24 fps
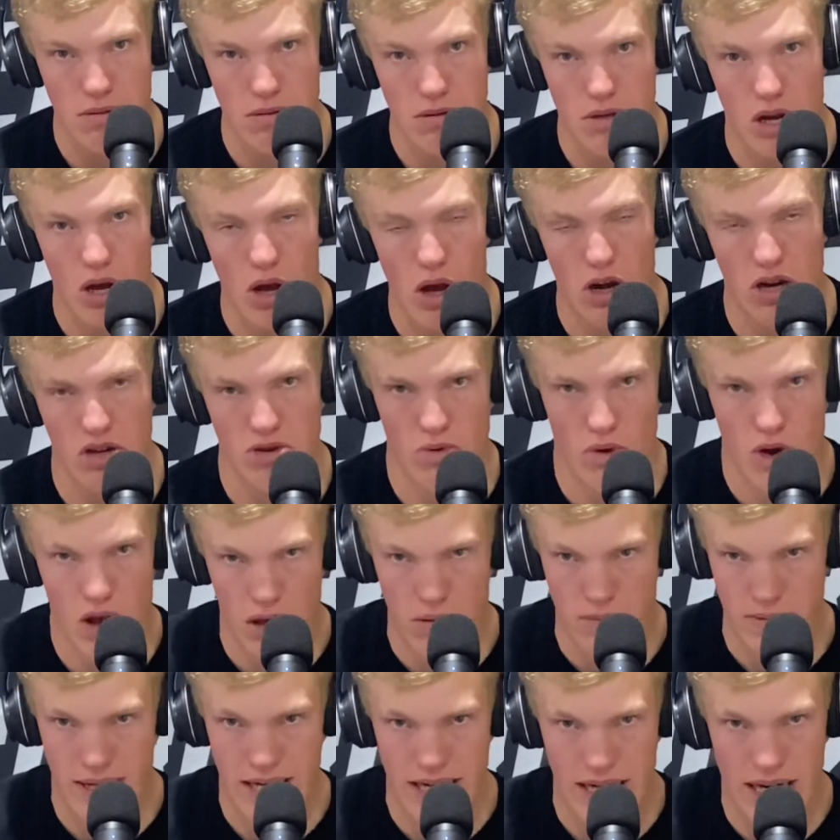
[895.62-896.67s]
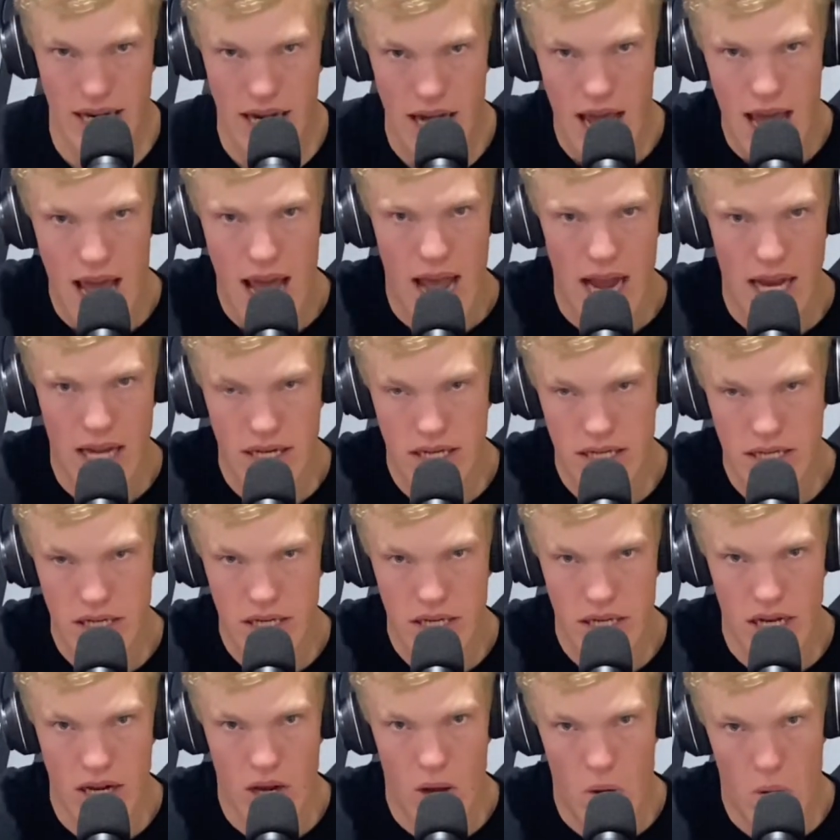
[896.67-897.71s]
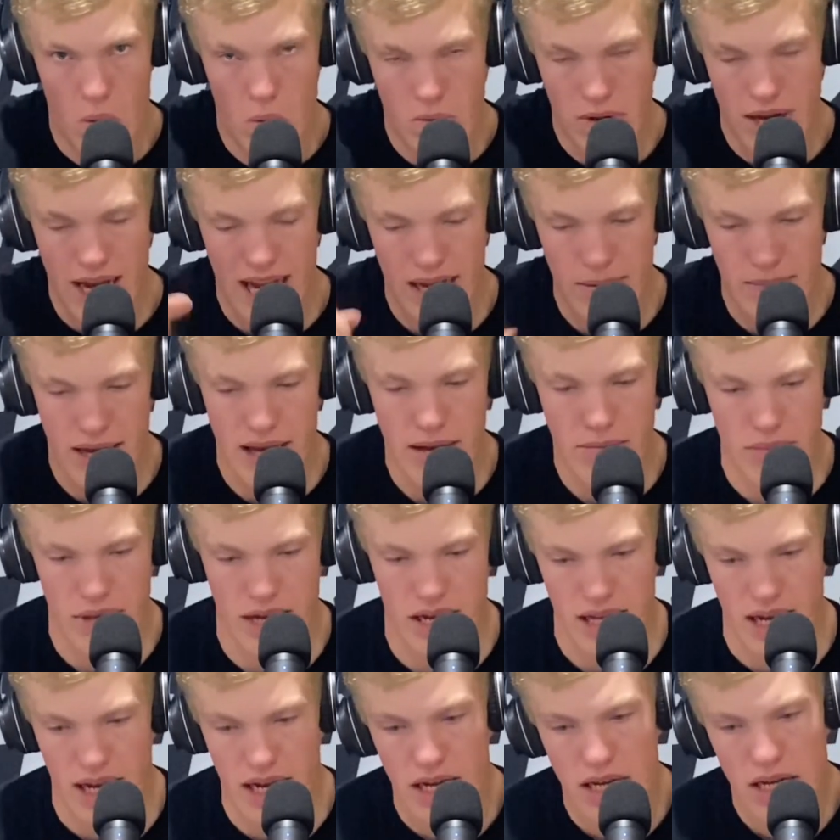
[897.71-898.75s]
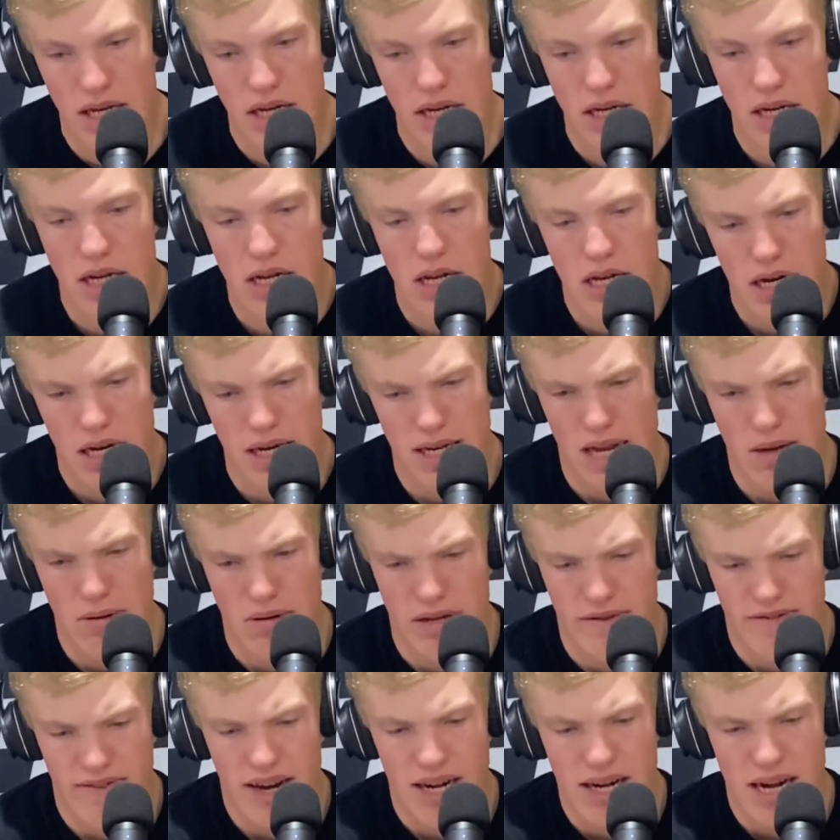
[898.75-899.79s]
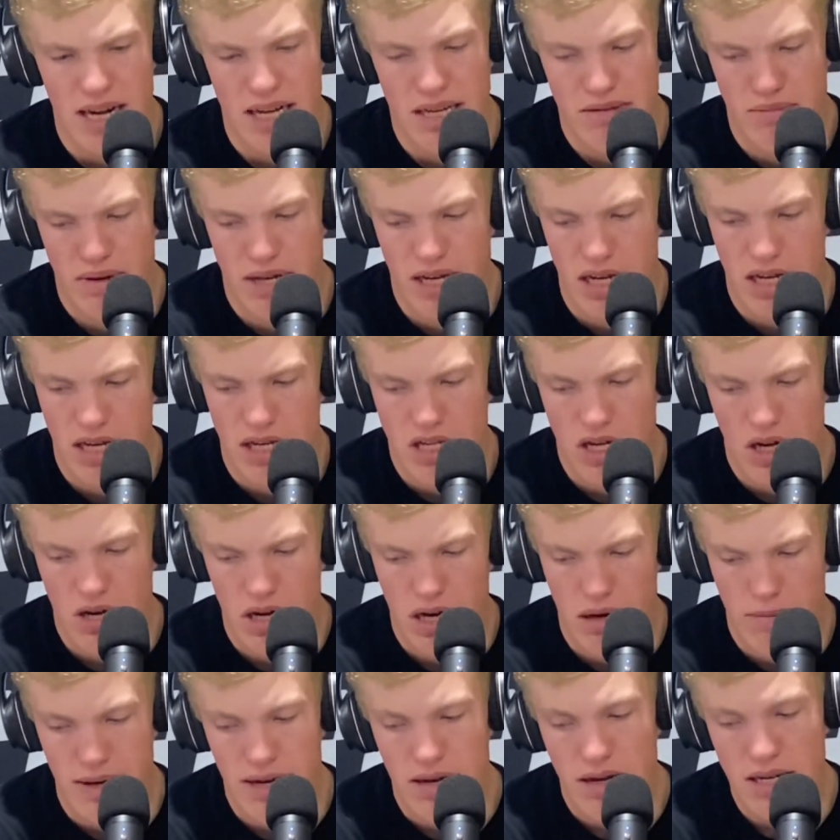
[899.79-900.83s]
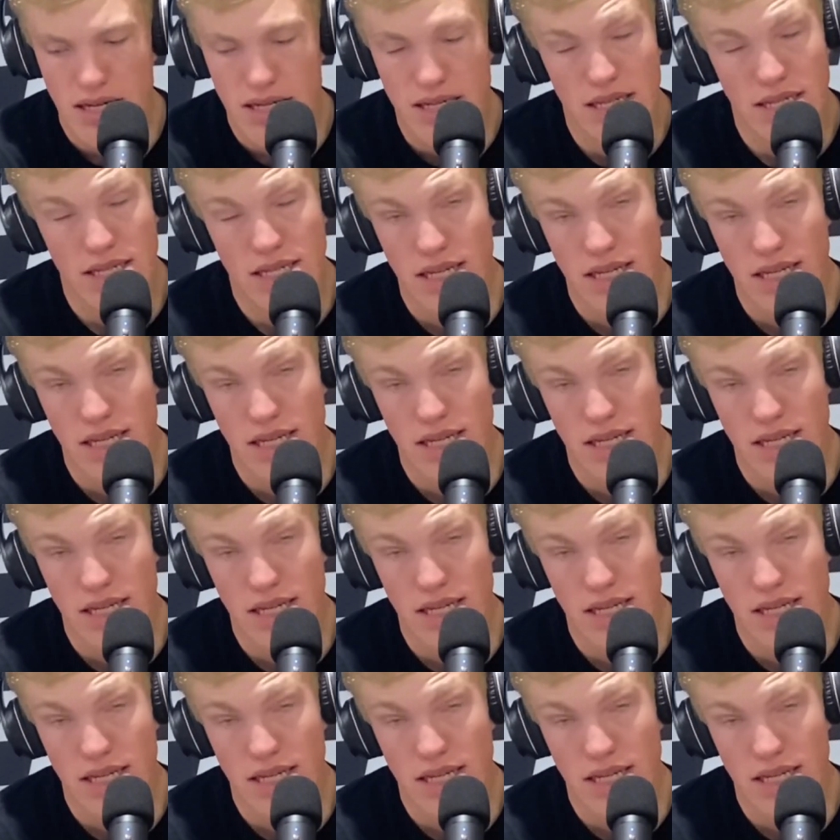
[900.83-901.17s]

cars will all be at the old KBM building because that was a very nice building. So it'll be interesting to